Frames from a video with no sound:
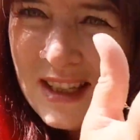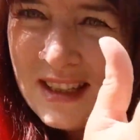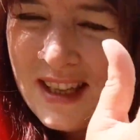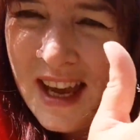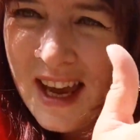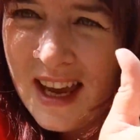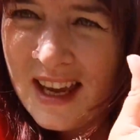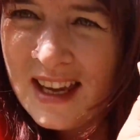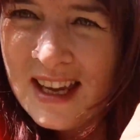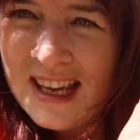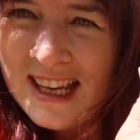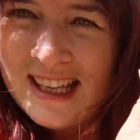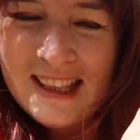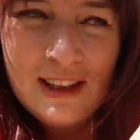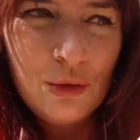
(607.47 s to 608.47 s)
that's there.
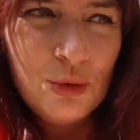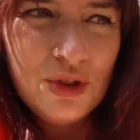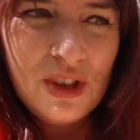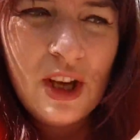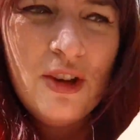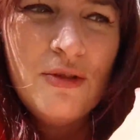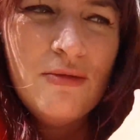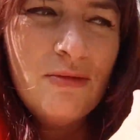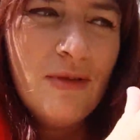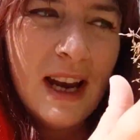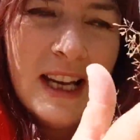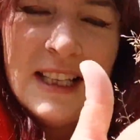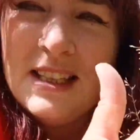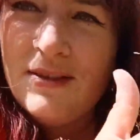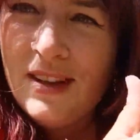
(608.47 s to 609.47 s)
They're also
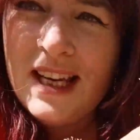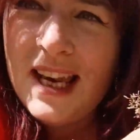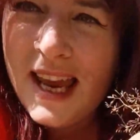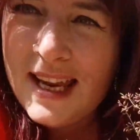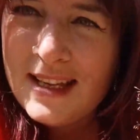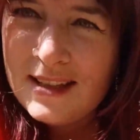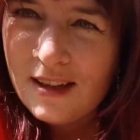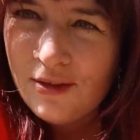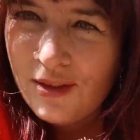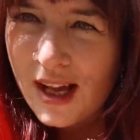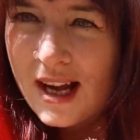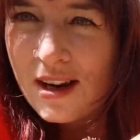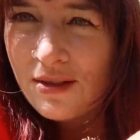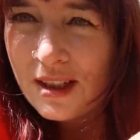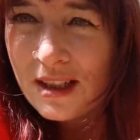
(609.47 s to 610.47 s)
relatively later
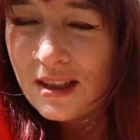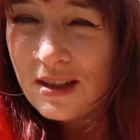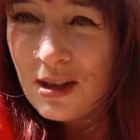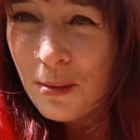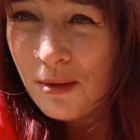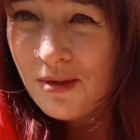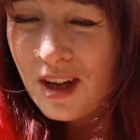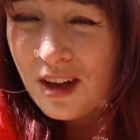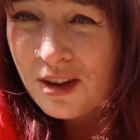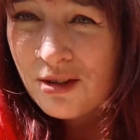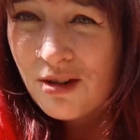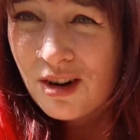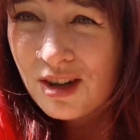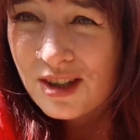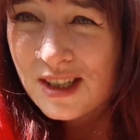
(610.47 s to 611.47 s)
flowering than some of the other
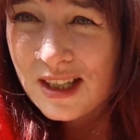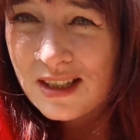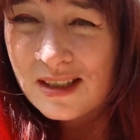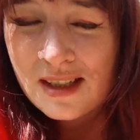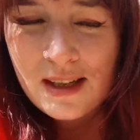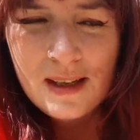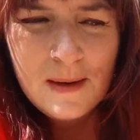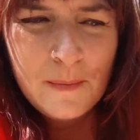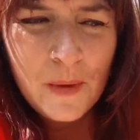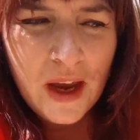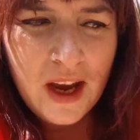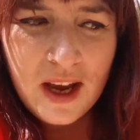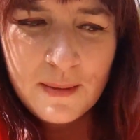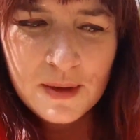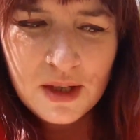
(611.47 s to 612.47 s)
grasses,
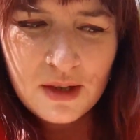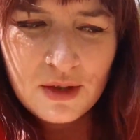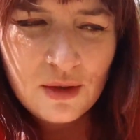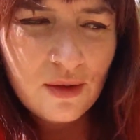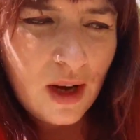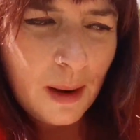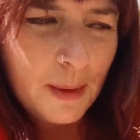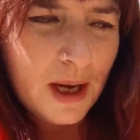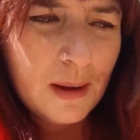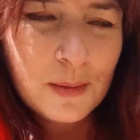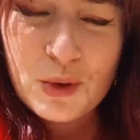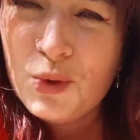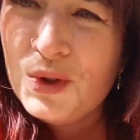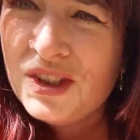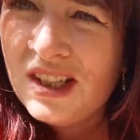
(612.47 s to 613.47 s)
so sort of coming up
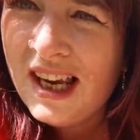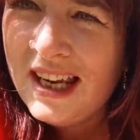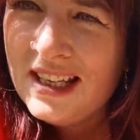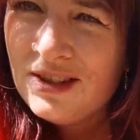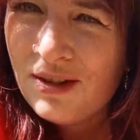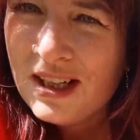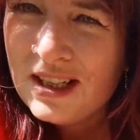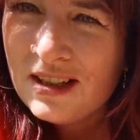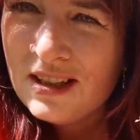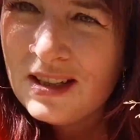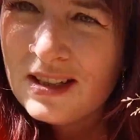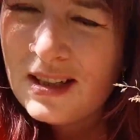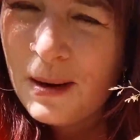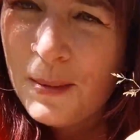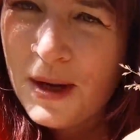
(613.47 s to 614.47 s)
towards the later end of
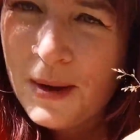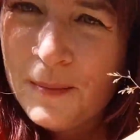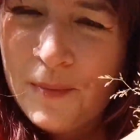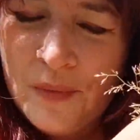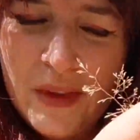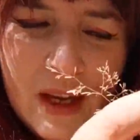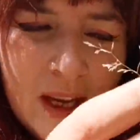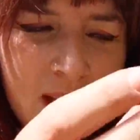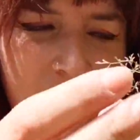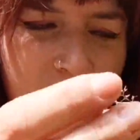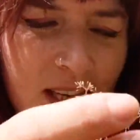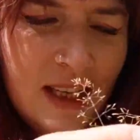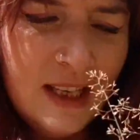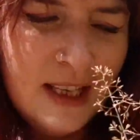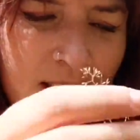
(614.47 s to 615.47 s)
the summer.
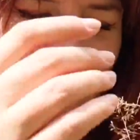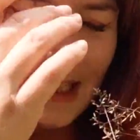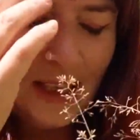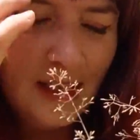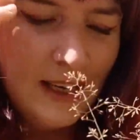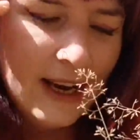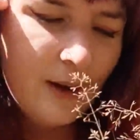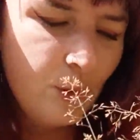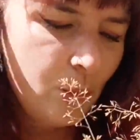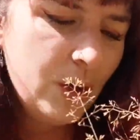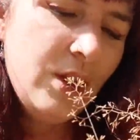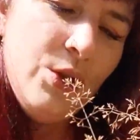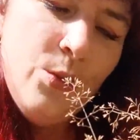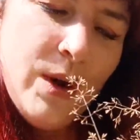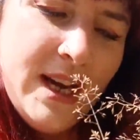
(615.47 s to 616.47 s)
Now,
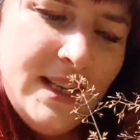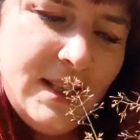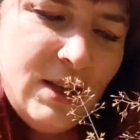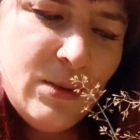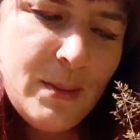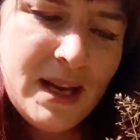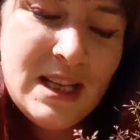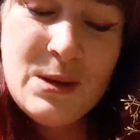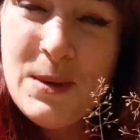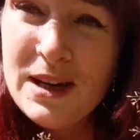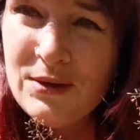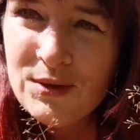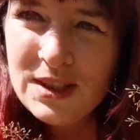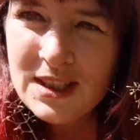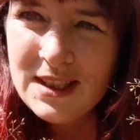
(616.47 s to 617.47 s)
one of the ways that you're meant to be
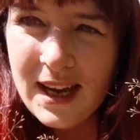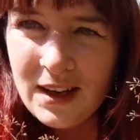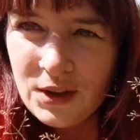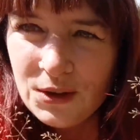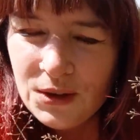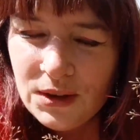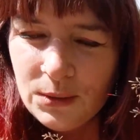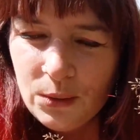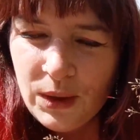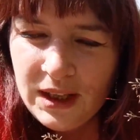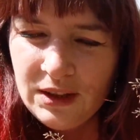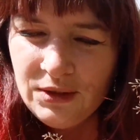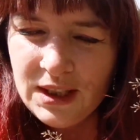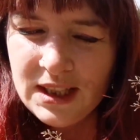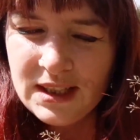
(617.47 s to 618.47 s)
able to tell
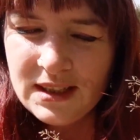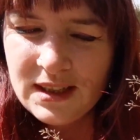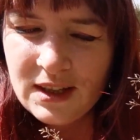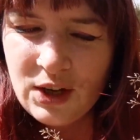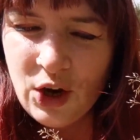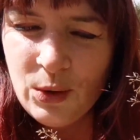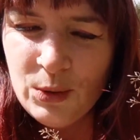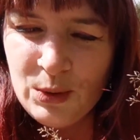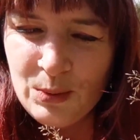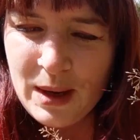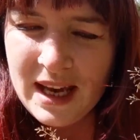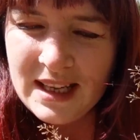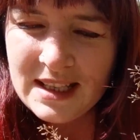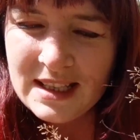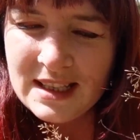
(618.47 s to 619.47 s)
whether it's common
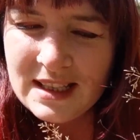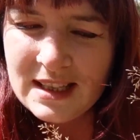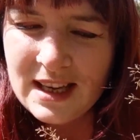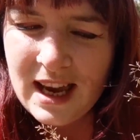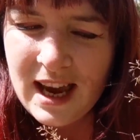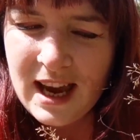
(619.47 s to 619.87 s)
bent